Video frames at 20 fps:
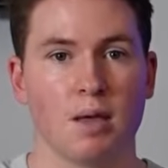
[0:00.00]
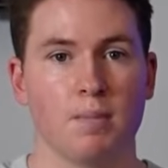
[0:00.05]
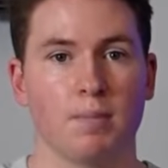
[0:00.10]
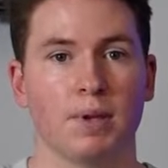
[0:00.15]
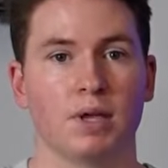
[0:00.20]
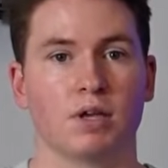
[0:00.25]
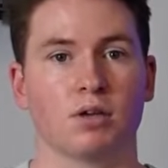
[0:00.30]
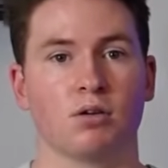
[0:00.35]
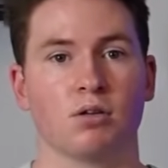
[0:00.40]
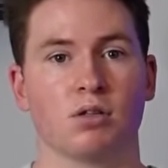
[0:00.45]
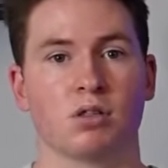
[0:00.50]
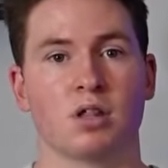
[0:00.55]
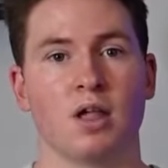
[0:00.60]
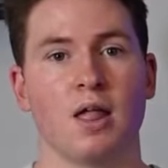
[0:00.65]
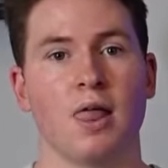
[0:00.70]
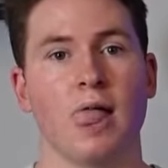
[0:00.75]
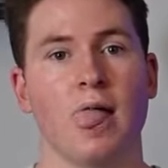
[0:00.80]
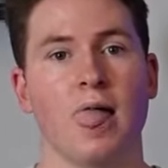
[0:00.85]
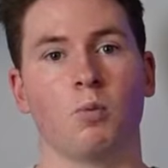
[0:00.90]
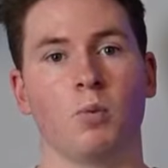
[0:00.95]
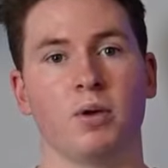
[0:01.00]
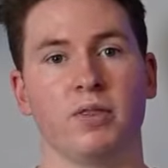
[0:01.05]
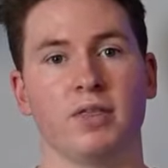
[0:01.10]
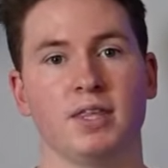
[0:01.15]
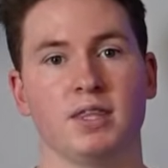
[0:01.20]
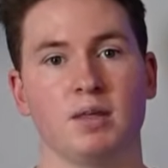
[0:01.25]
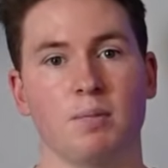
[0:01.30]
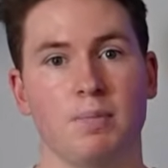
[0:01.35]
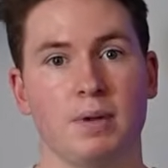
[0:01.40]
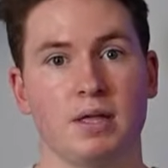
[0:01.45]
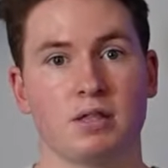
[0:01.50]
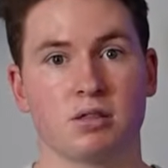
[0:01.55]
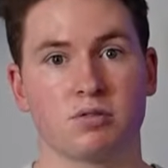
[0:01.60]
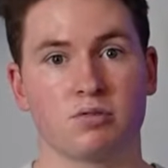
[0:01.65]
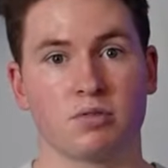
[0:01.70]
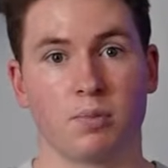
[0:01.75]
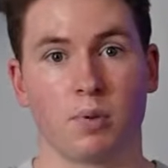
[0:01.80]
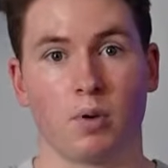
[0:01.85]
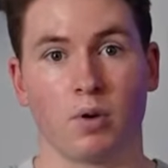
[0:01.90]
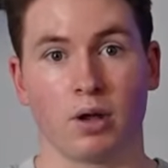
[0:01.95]
Because within the
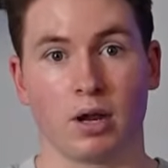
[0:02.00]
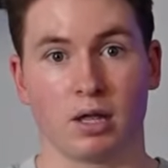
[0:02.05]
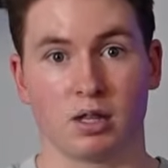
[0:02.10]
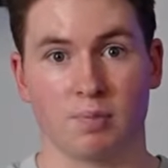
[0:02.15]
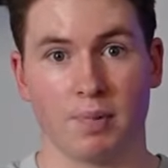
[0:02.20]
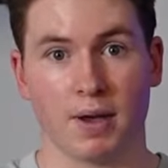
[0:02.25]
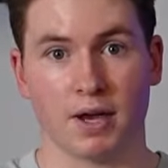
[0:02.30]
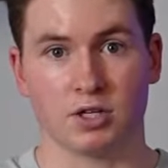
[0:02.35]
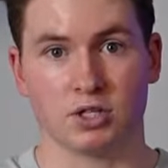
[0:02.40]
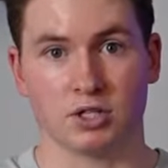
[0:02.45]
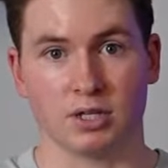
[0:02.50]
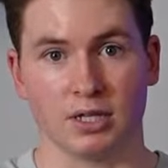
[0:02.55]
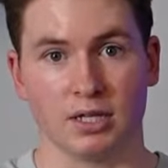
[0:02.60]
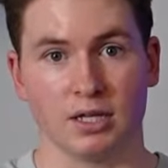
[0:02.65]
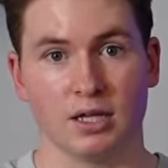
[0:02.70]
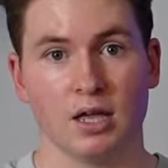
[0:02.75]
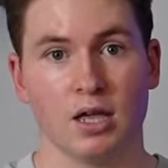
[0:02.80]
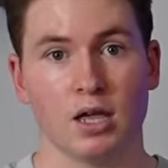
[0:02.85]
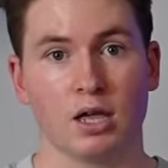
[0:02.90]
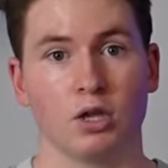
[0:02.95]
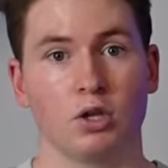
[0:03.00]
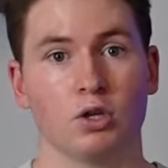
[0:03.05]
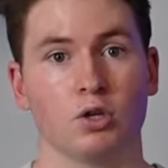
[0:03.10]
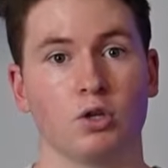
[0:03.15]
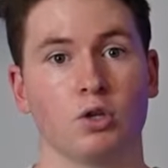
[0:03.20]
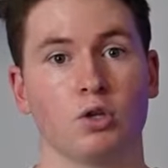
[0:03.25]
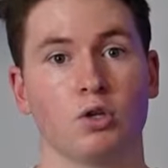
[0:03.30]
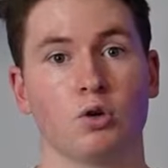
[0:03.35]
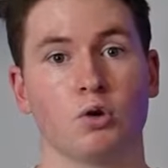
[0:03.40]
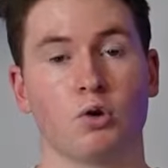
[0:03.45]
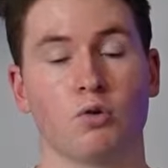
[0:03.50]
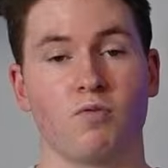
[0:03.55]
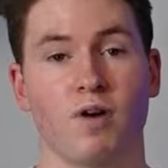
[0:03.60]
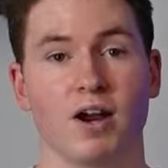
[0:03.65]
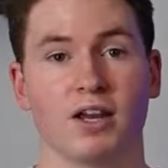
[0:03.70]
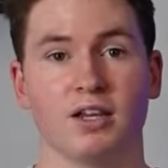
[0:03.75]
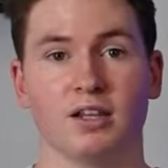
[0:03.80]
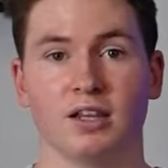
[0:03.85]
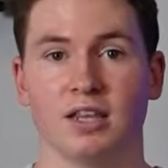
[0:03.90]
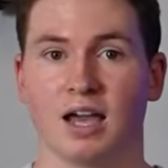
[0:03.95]
business report especially, you're
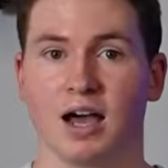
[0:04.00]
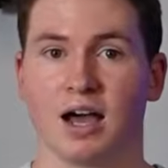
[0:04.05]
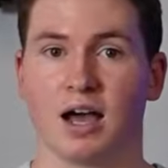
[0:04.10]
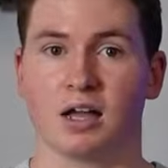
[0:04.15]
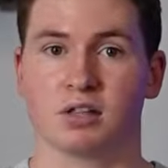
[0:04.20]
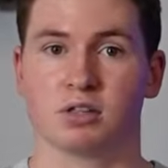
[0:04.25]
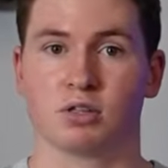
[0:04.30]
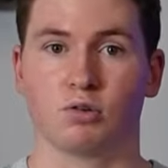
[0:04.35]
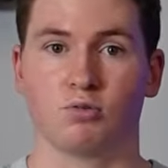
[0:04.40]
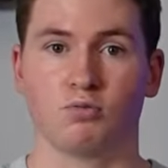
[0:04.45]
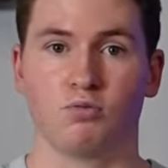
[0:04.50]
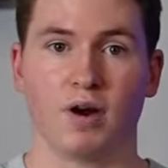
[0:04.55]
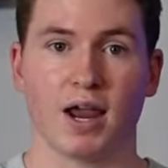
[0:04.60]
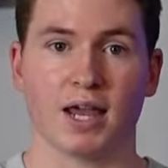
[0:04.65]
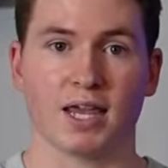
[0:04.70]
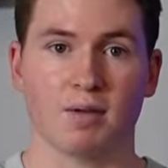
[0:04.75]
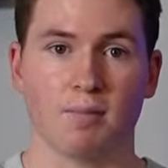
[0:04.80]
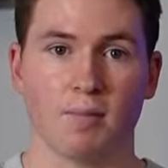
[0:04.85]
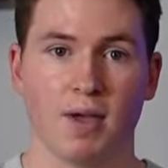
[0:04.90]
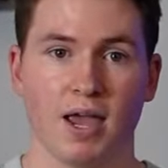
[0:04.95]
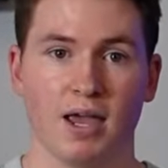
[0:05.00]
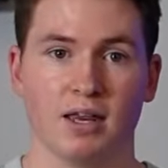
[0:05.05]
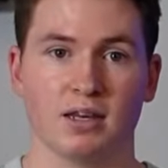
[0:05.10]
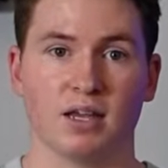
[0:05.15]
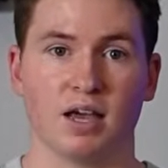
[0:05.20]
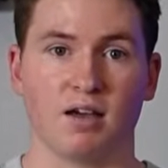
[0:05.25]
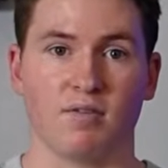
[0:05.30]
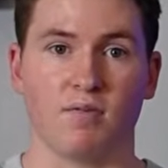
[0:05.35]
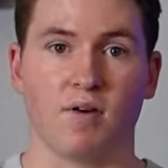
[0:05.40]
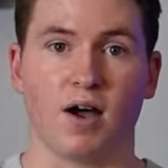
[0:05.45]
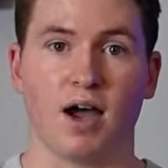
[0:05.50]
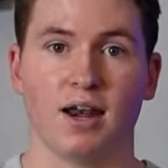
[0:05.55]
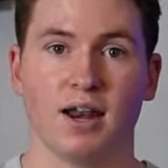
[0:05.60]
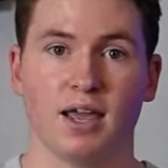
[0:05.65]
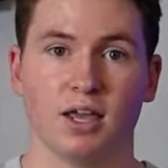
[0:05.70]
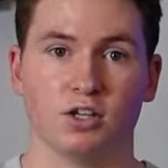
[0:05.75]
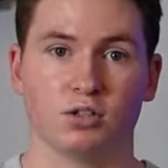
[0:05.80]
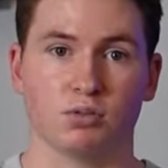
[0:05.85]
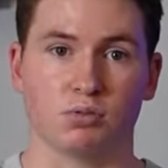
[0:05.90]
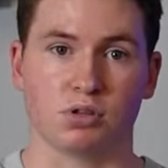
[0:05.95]
regularly asked to recommend a
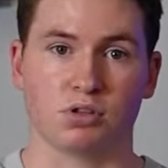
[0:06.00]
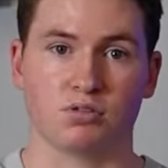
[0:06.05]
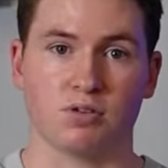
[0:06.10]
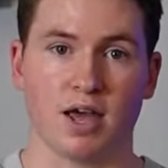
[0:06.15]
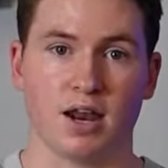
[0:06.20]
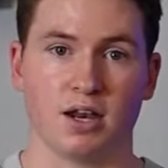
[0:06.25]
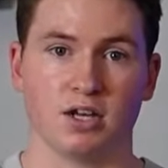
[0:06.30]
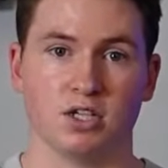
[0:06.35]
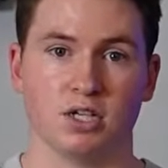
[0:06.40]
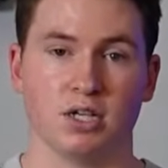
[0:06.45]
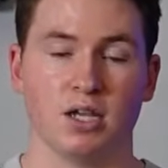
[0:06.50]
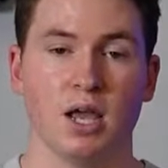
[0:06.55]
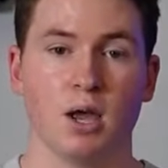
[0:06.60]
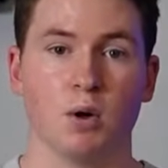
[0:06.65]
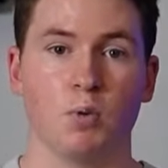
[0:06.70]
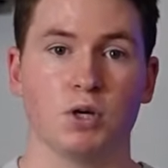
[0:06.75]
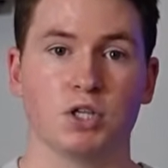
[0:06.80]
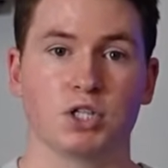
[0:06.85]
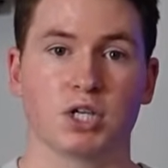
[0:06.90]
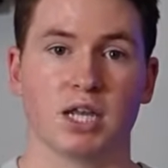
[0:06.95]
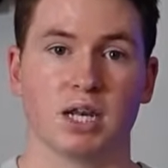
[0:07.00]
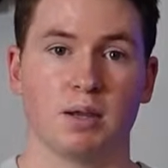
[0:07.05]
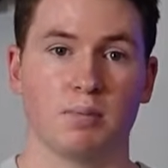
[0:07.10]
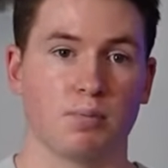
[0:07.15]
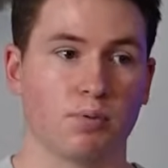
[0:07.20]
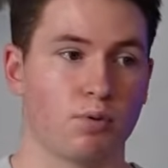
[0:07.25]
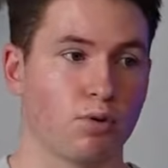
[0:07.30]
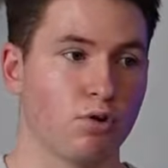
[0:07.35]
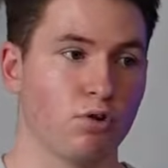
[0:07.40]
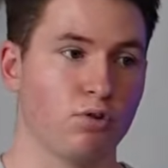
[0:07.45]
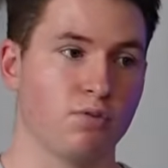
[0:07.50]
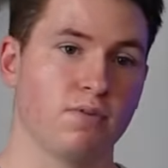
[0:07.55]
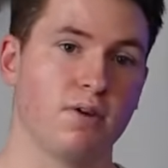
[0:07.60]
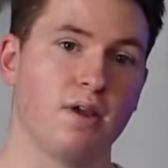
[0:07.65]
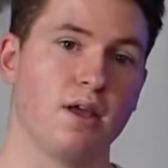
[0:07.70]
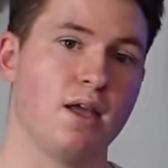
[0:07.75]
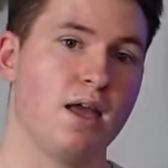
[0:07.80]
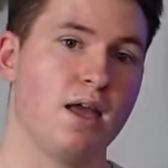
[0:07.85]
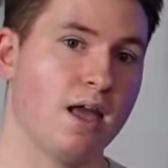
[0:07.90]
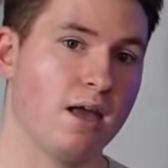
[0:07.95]
financial strategy which can improve
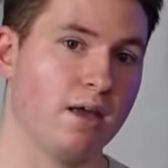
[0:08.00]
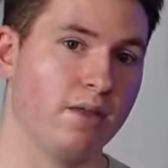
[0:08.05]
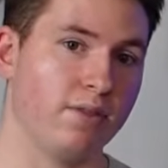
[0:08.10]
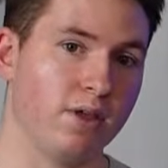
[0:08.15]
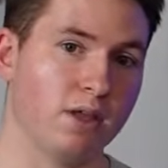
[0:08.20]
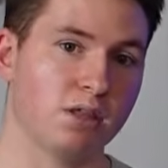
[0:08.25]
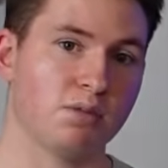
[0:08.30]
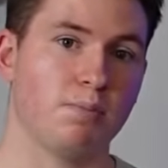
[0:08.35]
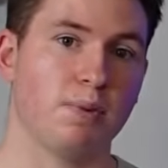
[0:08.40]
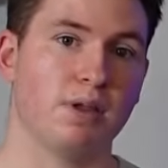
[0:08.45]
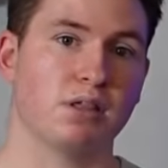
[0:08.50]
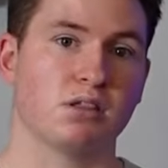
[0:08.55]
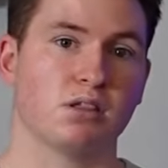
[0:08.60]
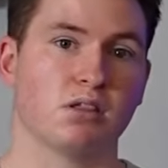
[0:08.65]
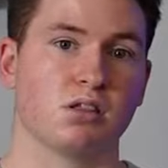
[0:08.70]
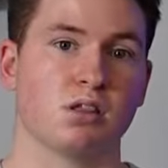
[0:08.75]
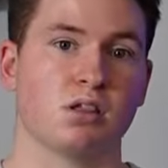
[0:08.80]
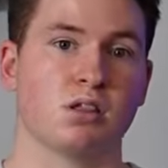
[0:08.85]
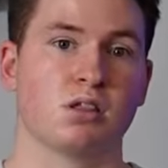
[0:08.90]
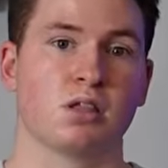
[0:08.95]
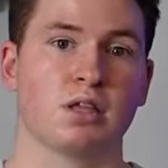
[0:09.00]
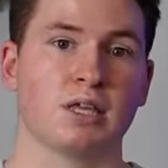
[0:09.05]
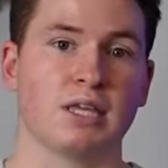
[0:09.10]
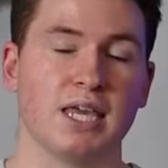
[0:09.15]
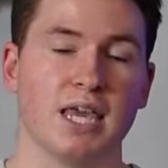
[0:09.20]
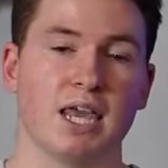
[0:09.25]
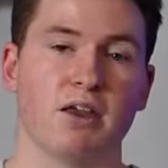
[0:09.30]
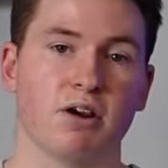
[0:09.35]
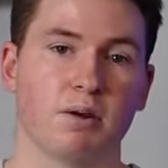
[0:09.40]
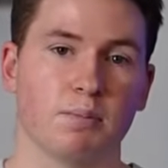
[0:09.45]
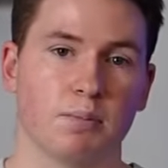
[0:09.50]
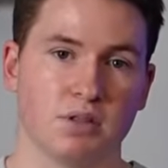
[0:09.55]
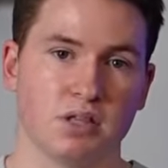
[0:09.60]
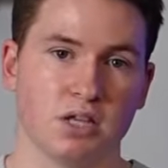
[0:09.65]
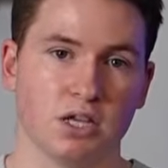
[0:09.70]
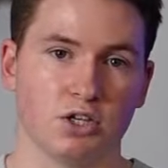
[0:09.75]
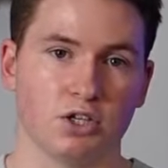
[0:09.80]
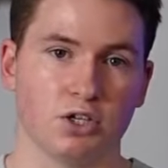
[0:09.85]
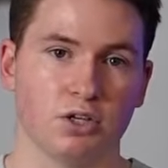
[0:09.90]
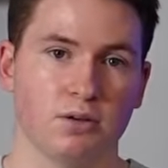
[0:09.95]
this business's gearing
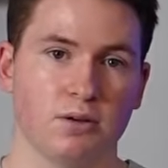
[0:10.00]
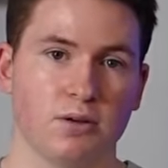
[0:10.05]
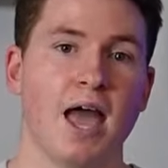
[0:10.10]
position.